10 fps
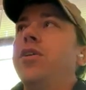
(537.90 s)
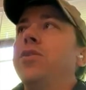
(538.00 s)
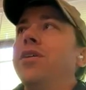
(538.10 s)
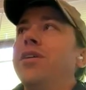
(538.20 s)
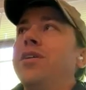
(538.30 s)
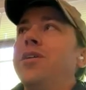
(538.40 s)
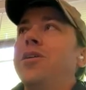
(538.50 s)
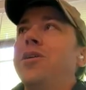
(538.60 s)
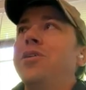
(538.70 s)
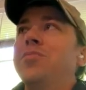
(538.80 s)
you know,
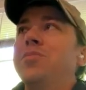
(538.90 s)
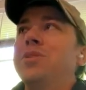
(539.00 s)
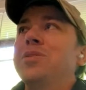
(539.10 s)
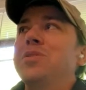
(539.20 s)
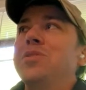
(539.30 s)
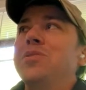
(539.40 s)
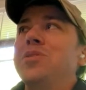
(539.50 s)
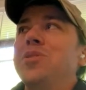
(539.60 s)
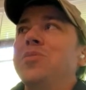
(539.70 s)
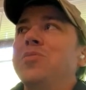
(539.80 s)
um,
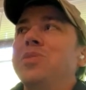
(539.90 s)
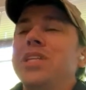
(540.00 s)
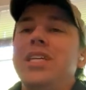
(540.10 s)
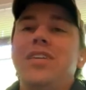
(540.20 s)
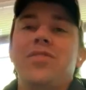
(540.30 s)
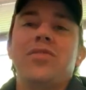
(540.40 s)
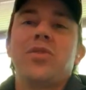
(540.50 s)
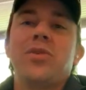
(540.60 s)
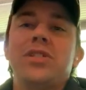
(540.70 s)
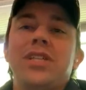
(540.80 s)
you know, leave. And
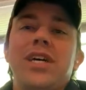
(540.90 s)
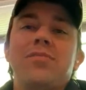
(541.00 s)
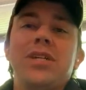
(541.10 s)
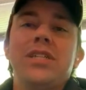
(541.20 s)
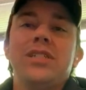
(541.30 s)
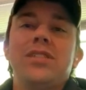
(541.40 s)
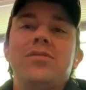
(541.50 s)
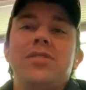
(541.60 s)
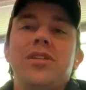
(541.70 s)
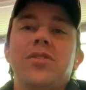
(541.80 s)
of course, that
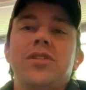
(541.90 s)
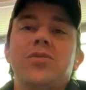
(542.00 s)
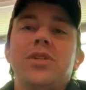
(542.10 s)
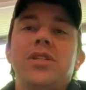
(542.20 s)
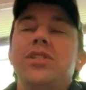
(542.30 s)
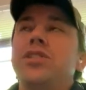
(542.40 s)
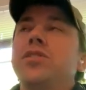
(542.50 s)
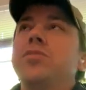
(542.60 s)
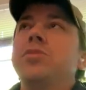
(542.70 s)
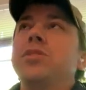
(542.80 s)
means you know this run this
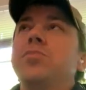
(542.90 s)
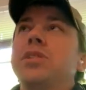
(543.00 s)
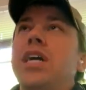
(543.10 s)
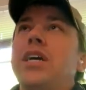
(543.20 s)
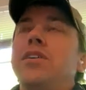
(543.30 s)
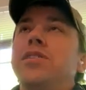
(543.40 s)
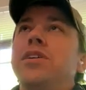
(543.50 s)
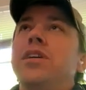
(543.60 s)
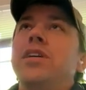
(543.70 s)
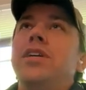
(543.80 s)
year has been
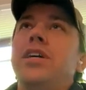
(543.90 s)
spectacular.